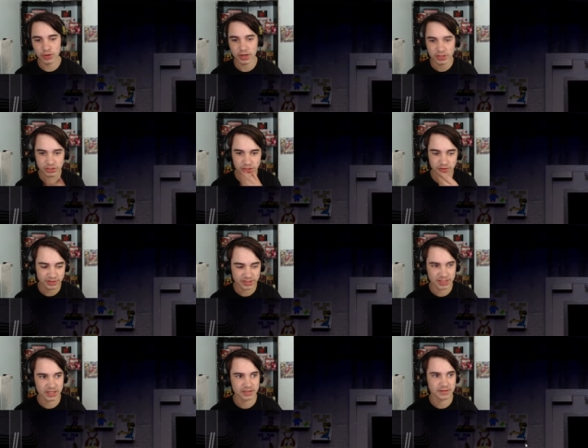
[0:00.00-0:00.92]
I should have
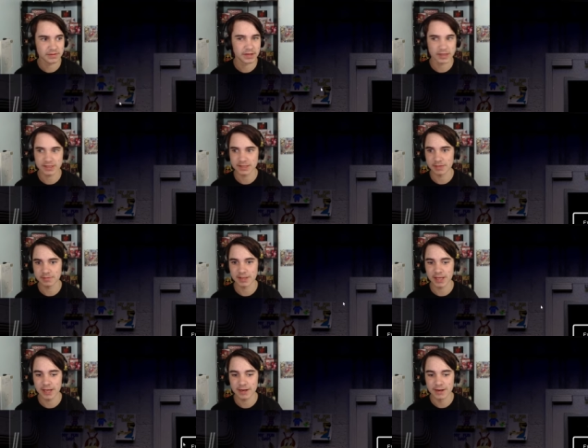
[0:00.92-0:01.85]
accept accepted
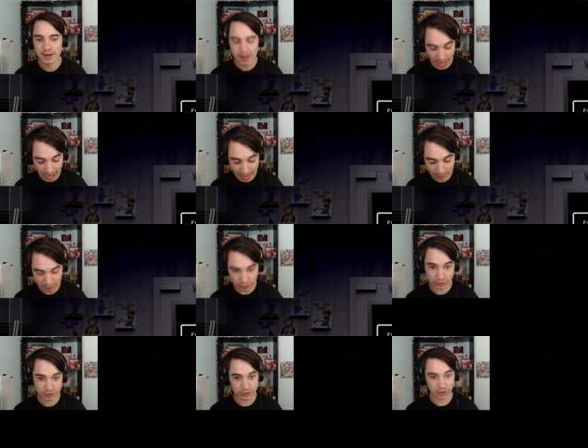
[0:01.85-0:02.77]
that. I'm going
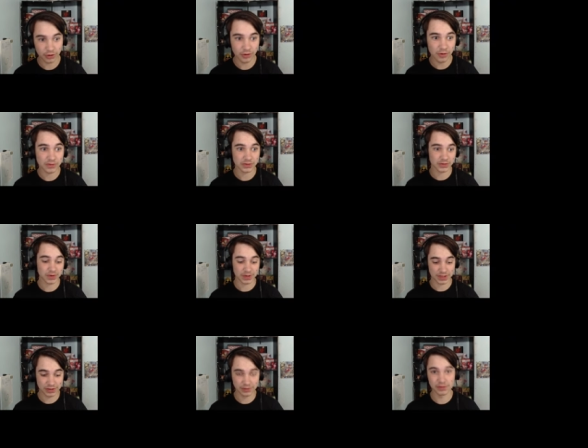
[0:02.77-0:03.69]
to start over so I can
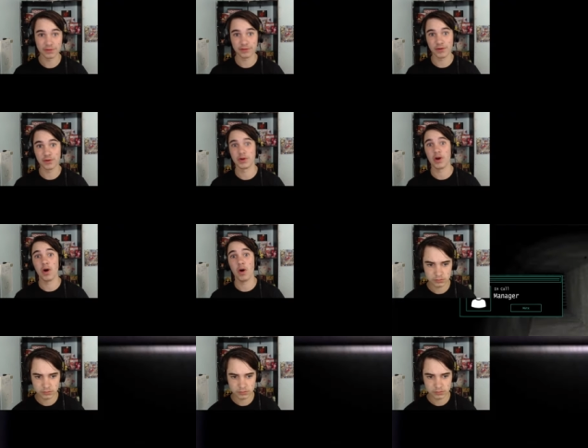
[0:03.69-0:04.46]
hear the phone call.